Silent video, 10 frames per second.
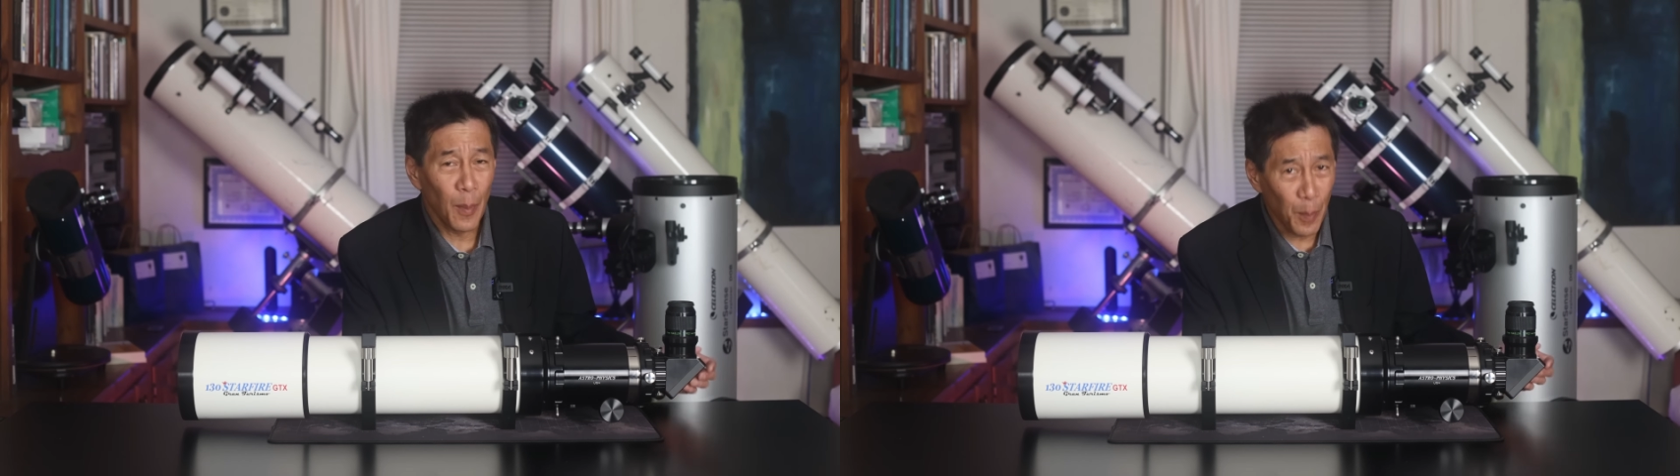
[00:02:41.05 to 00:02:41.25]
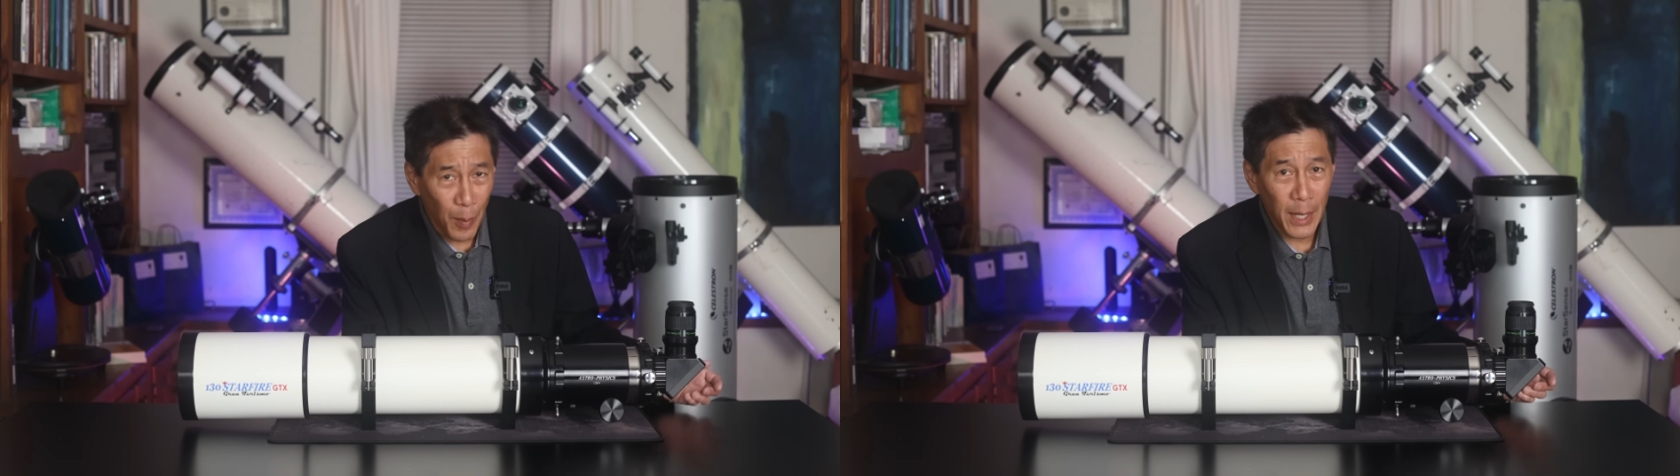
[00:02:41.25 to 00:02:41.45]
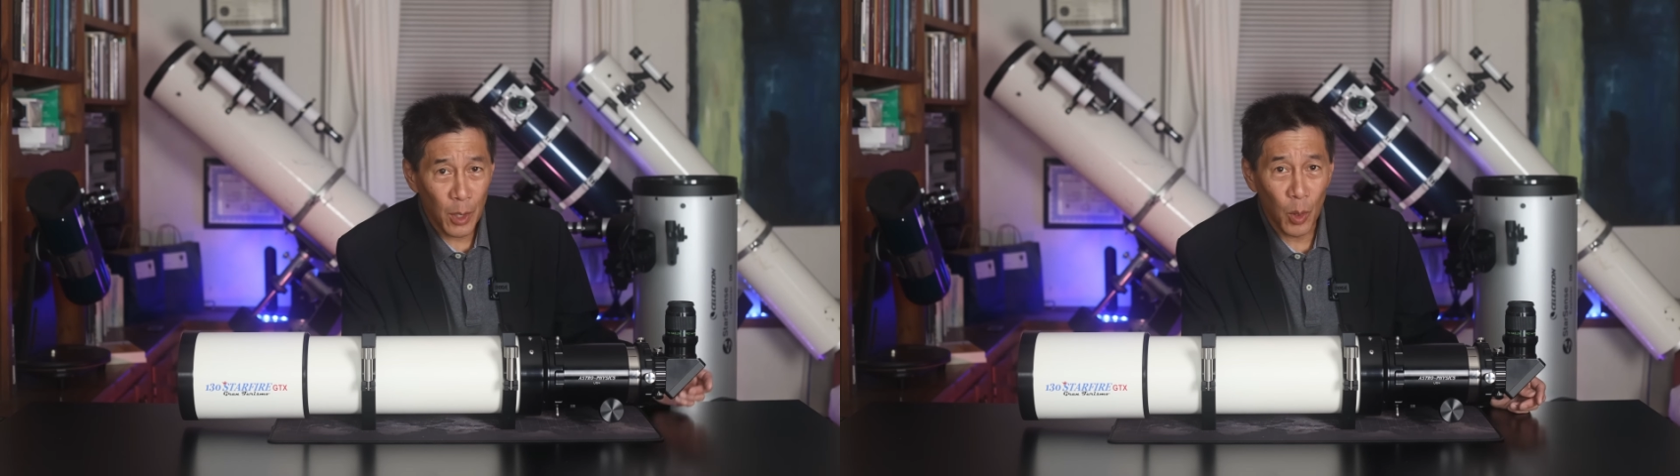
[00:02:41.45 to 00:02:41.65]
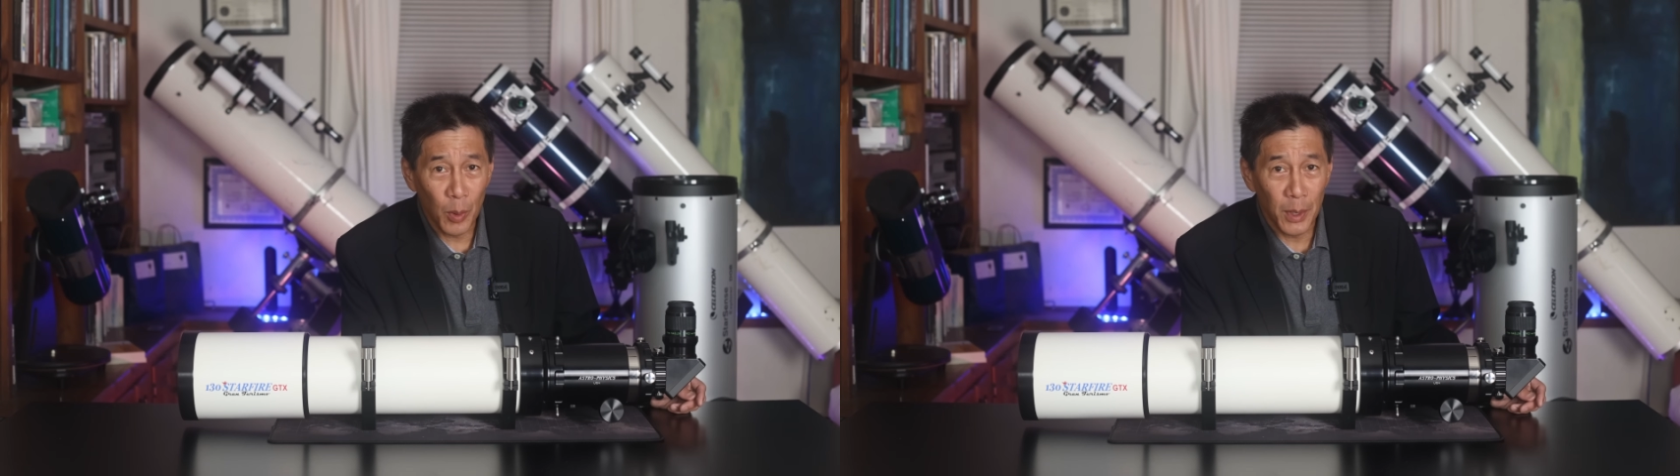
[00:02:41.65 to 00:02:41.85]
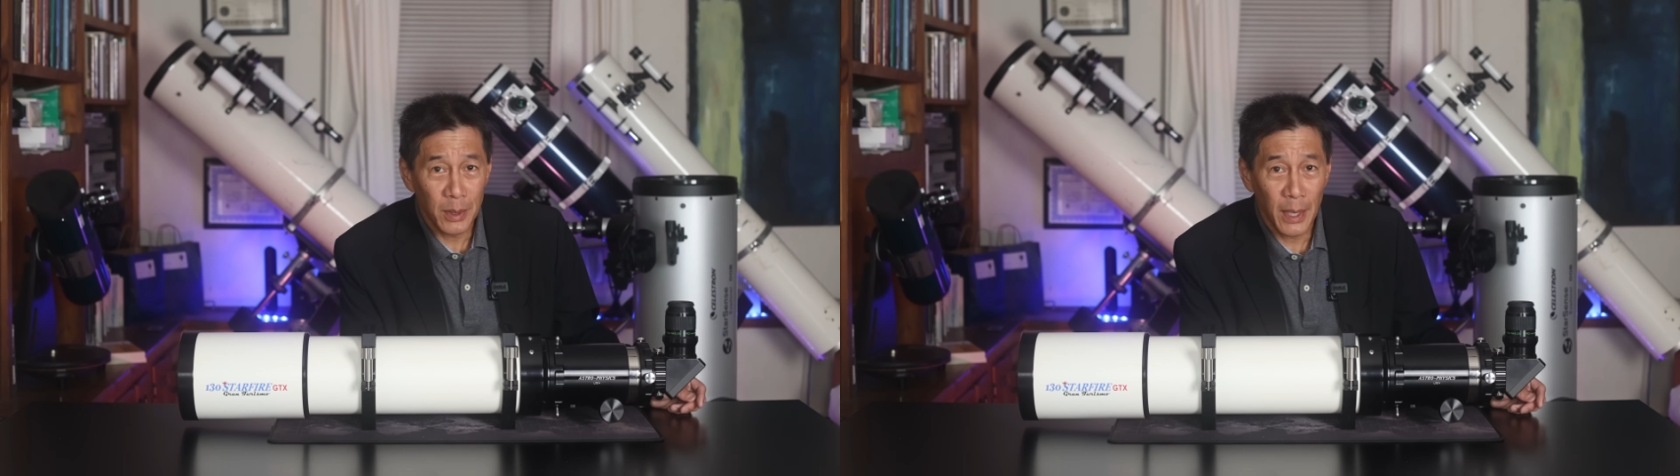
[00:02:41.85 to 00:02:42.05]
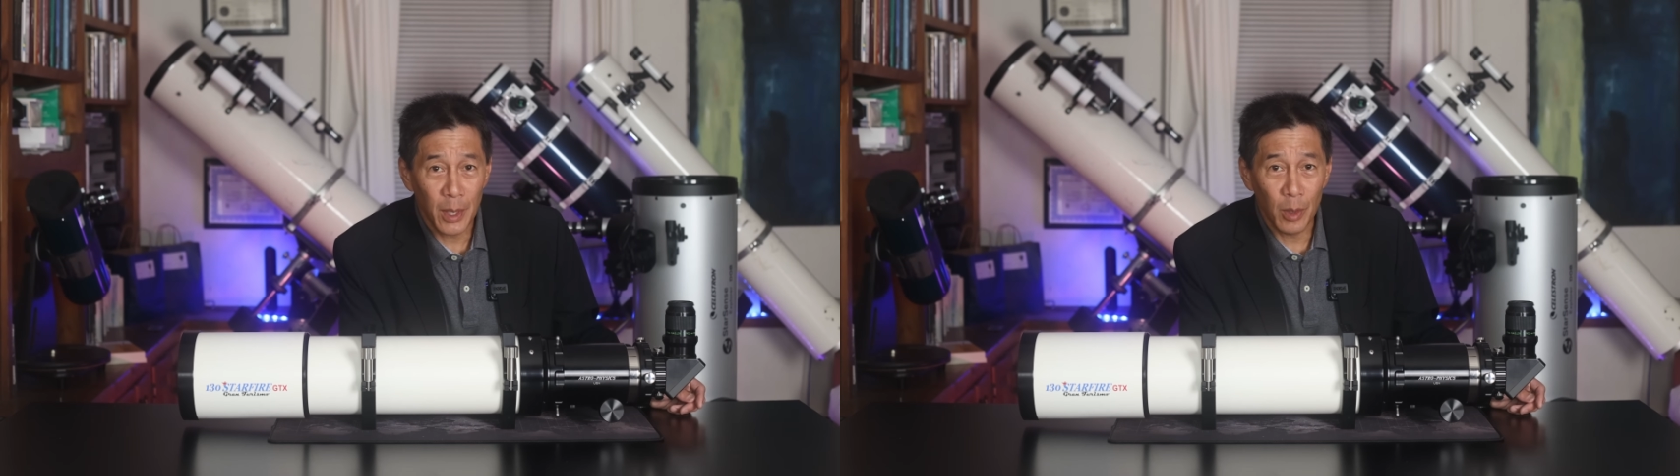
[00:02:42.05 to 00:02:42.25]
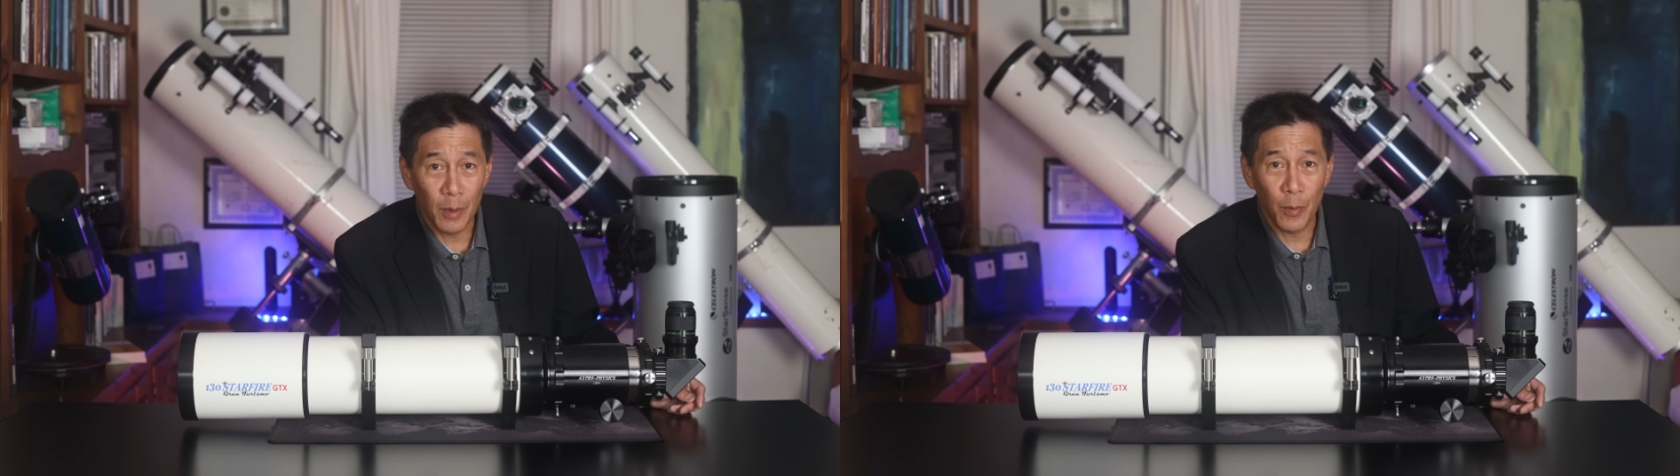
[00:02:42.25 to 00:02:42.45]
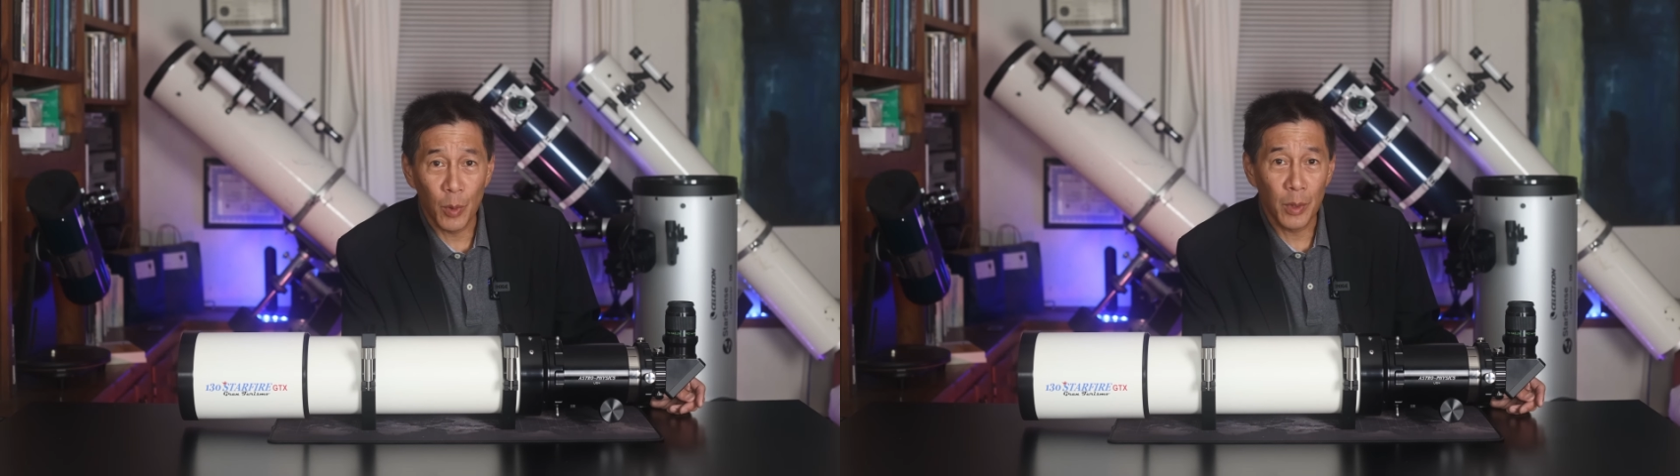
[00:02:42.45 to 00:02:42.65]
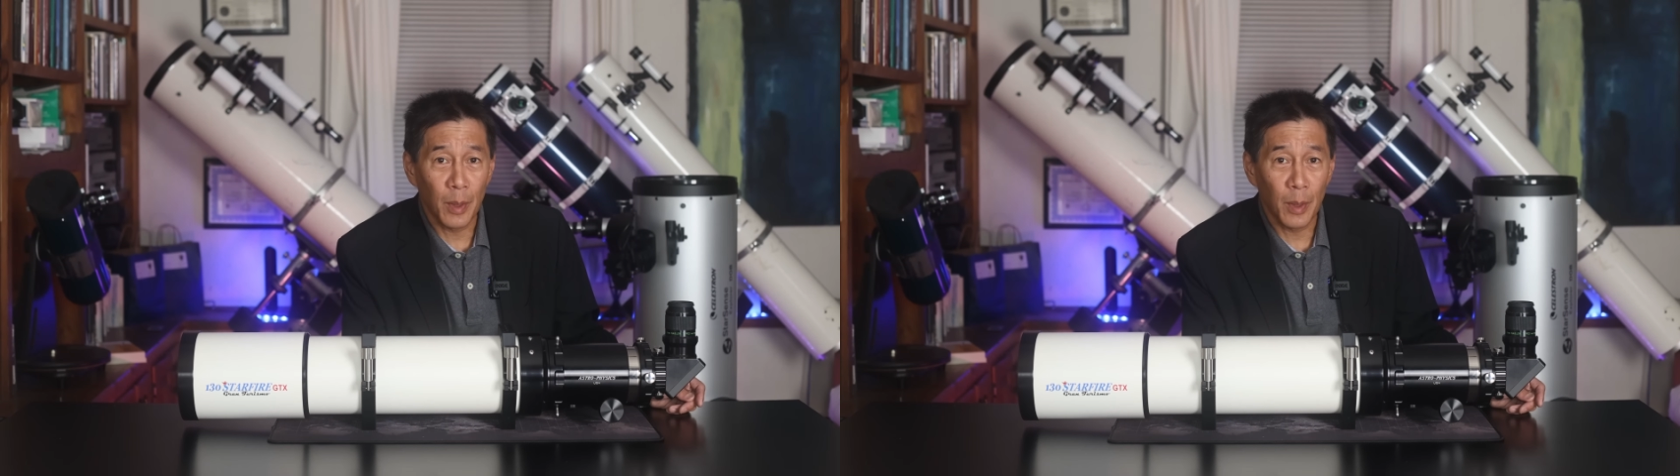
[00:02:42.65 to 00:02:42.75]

might hold the title for